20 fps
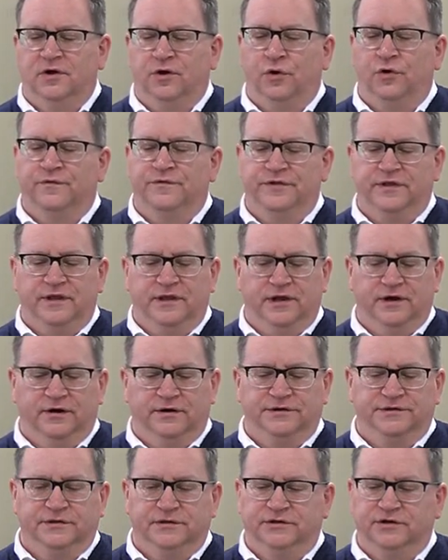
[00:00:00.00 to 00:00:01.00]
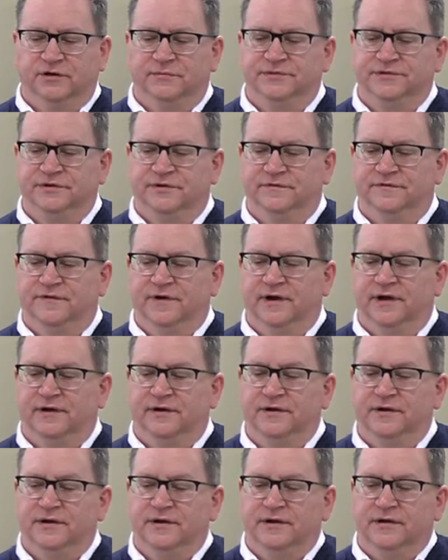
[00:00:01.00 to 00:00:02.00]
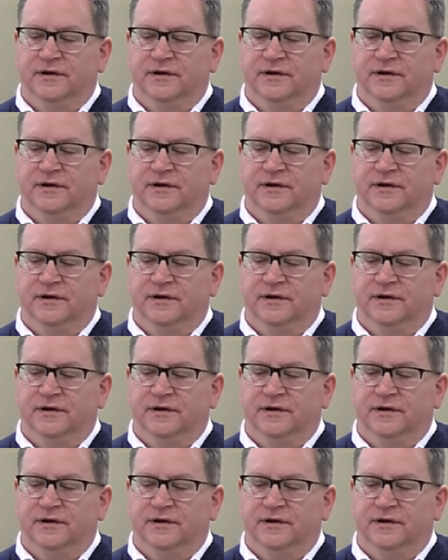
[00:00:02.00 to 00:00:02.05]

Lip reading: over the years in terms of